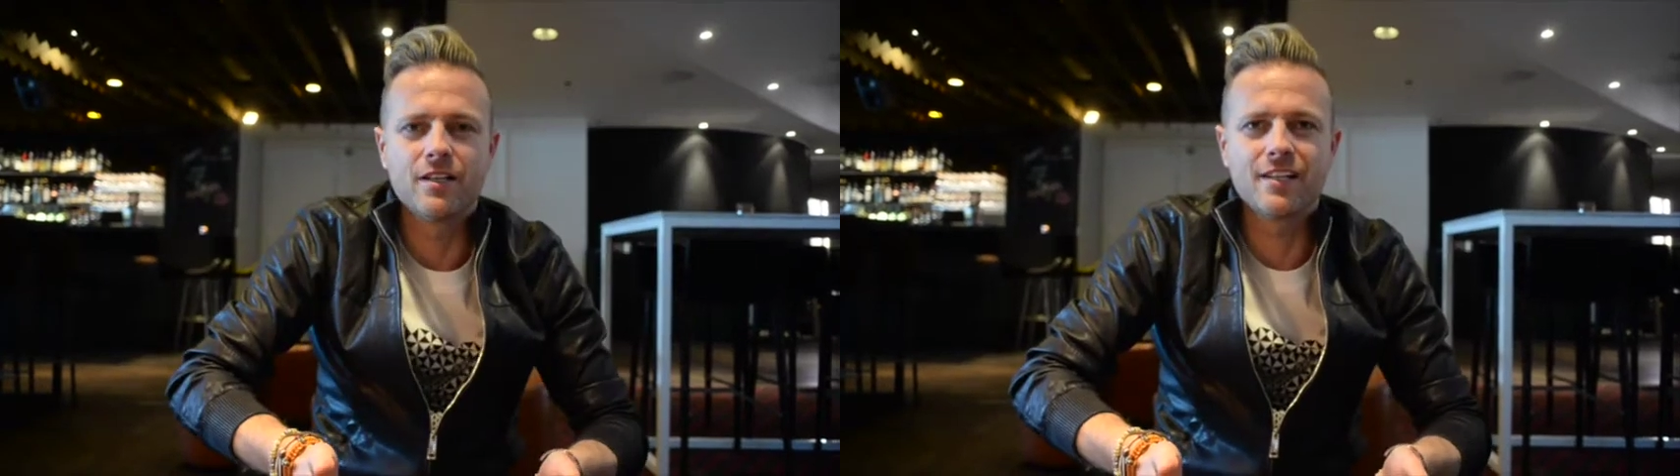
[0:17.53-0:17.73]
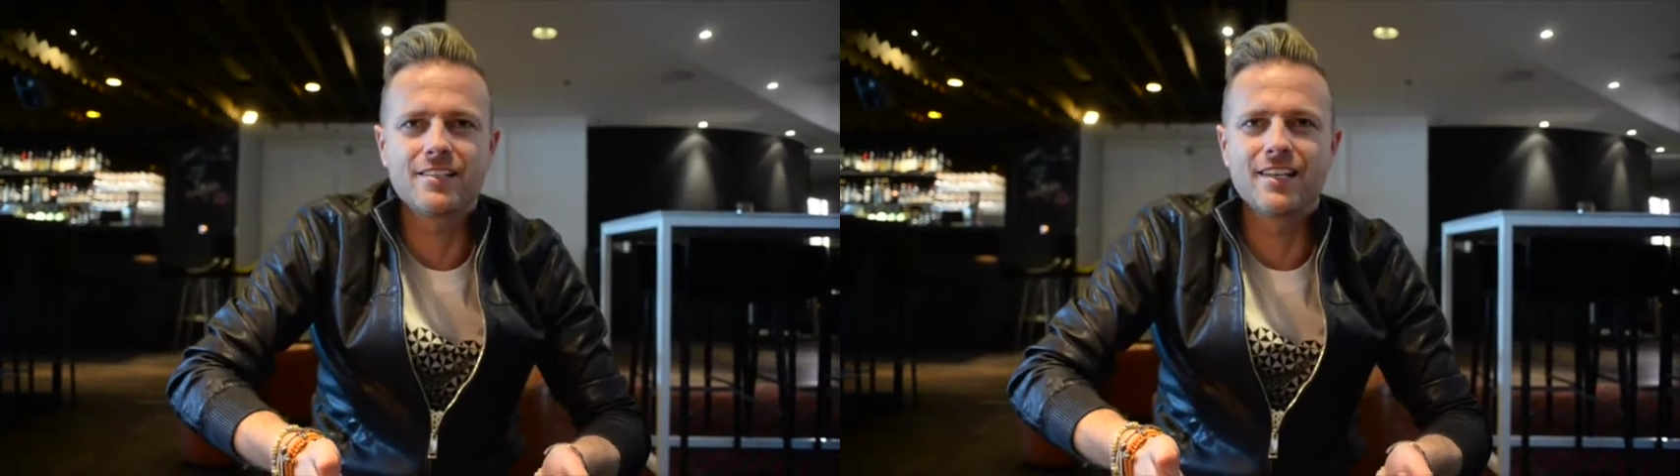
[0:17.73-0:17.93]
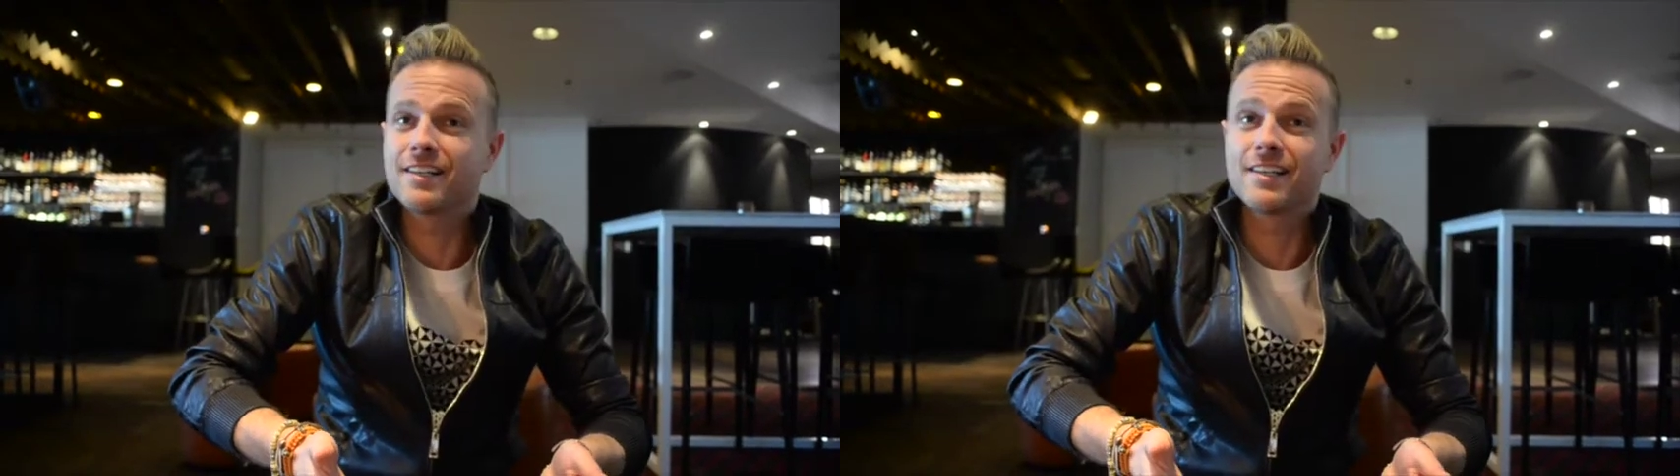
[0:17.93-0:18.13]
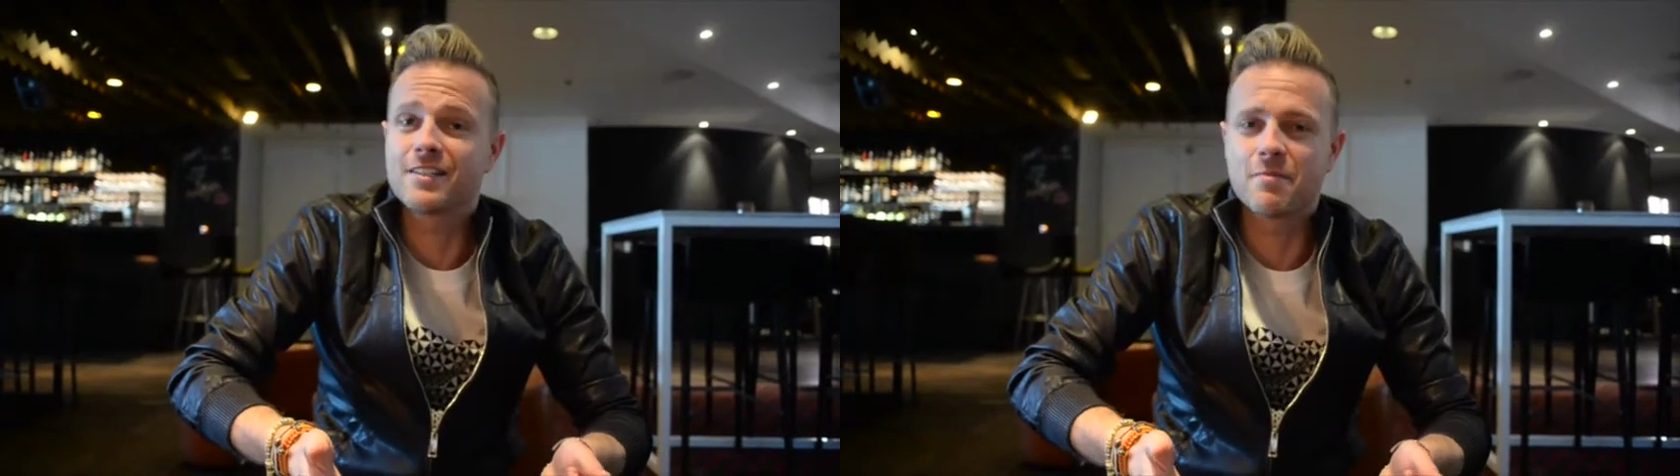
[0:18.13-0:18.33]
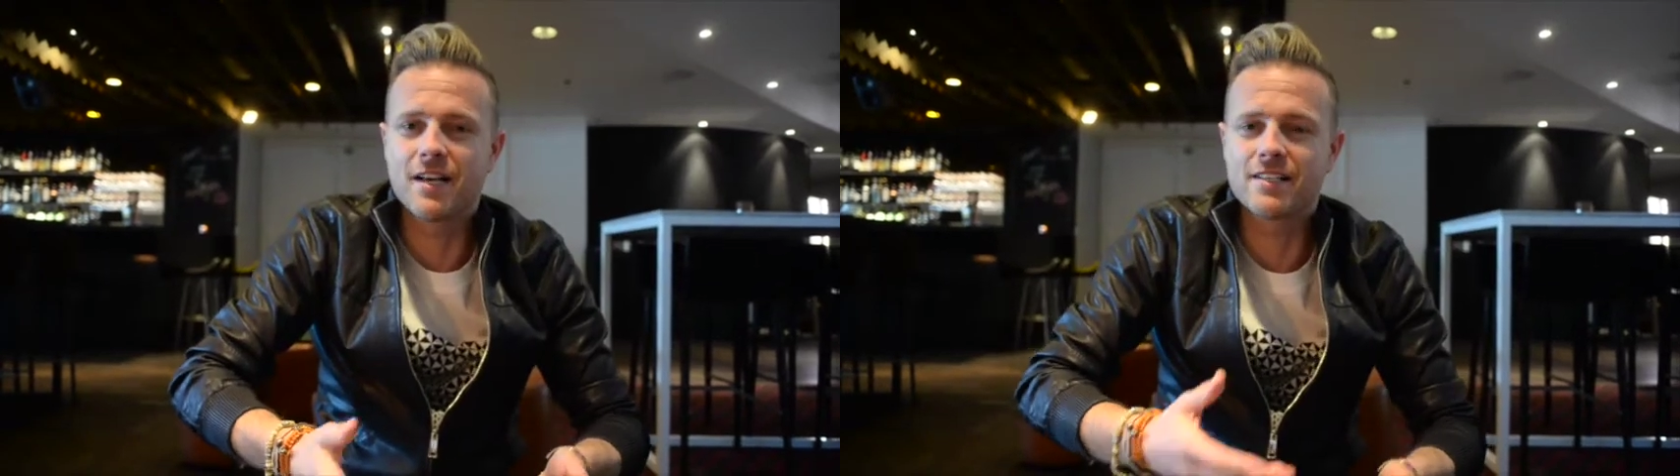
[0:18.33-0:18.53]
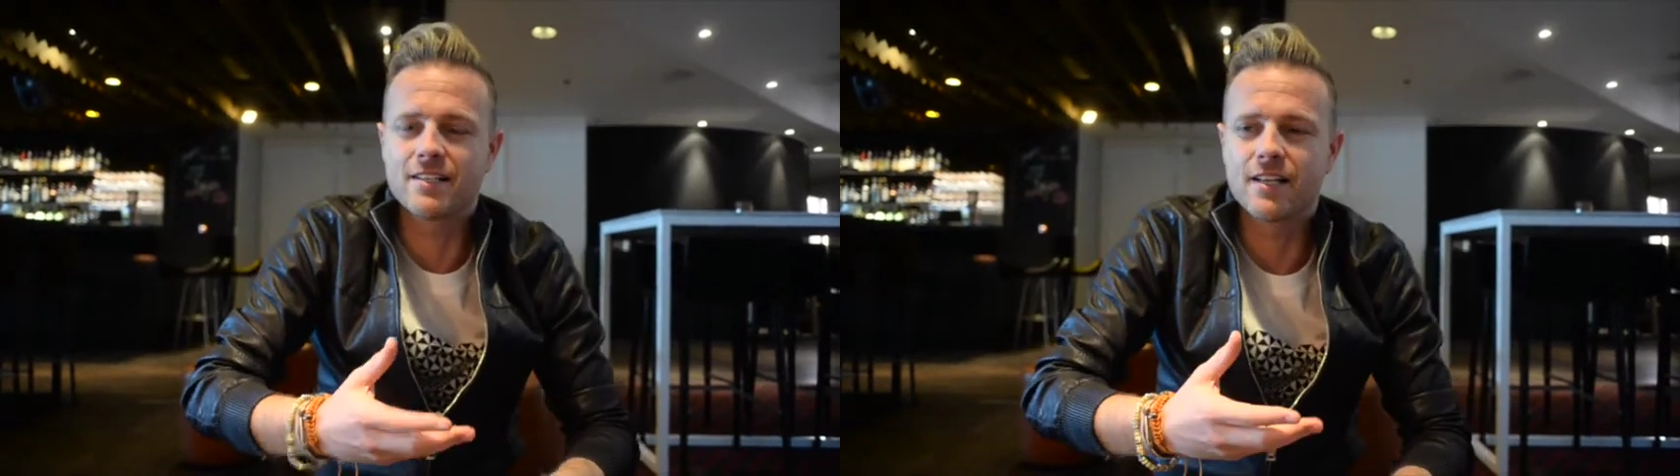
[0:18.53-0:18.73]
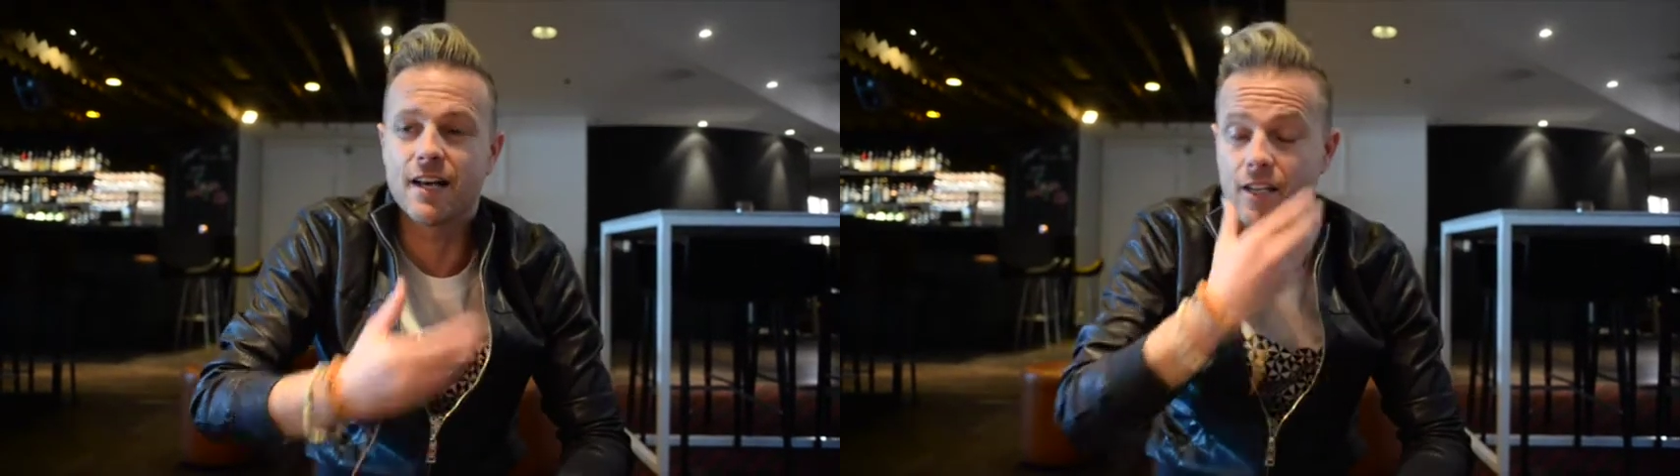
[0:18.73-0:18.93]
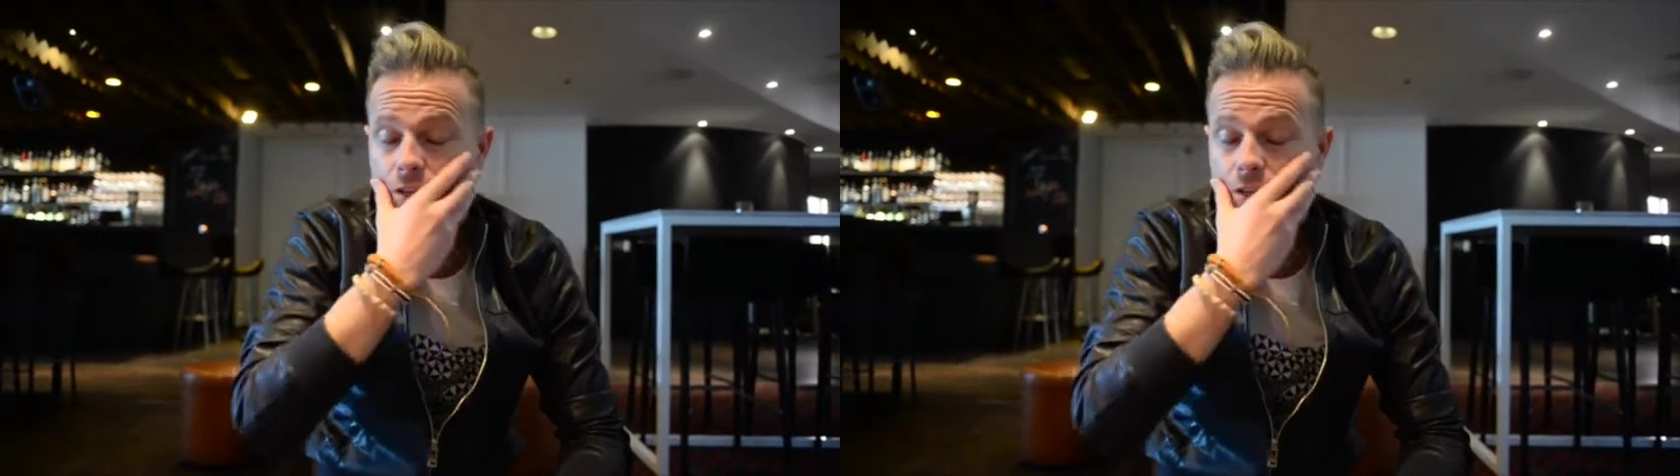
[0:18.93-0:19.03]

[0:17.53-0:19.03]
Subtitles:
It's amazing. And a